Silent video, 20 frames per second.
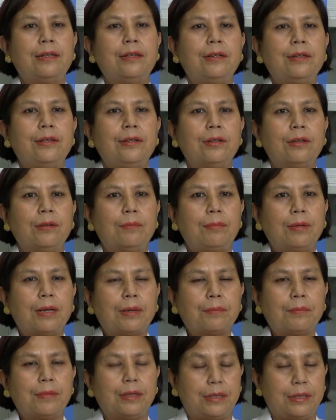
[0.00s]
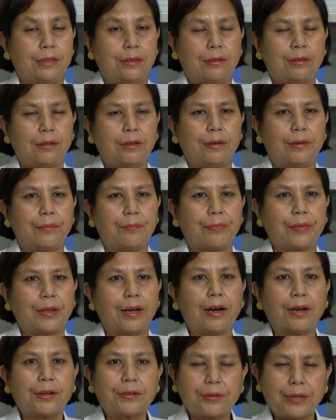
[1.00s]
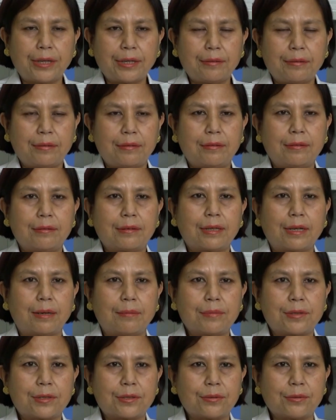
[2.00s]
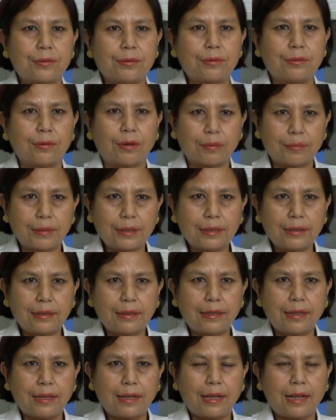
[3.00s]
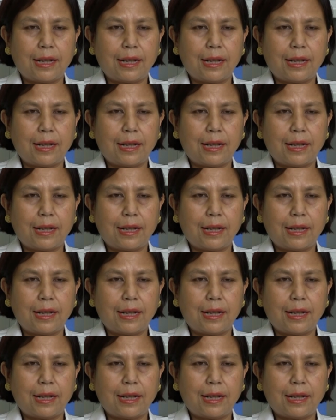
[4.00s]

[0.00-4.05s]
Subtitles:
Your heart rate comes to normal.